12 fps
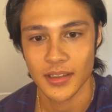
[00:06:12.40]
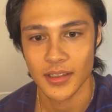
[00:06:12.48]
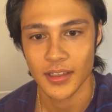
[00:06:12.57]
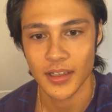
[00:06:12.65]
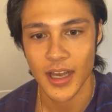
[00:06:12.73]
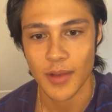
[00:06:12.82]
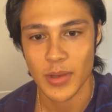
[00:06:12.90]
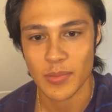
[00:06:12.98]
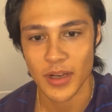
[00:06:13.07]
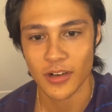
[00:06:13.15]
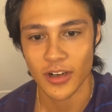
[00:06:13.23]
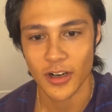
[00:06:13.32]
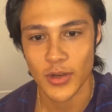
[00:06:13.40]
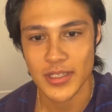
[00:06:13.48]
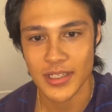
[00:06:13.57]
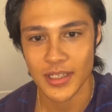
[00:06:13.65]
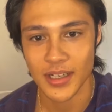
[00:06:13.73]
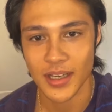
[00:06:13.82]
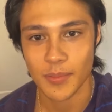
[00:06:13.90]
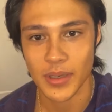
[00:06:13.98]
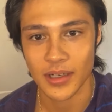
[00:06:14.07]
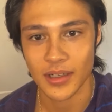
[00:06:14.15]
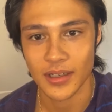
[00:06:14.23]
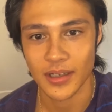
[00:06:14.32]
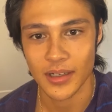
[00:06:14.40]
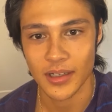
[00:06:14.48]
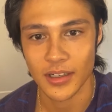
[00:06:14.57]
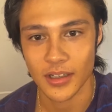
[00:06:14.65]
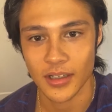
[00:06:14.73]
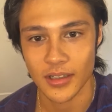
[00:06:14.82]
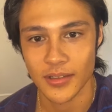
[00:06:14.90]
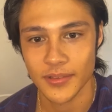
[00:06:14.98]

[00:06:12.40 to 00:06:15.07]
Gabby, mag-request ka na mag, ano?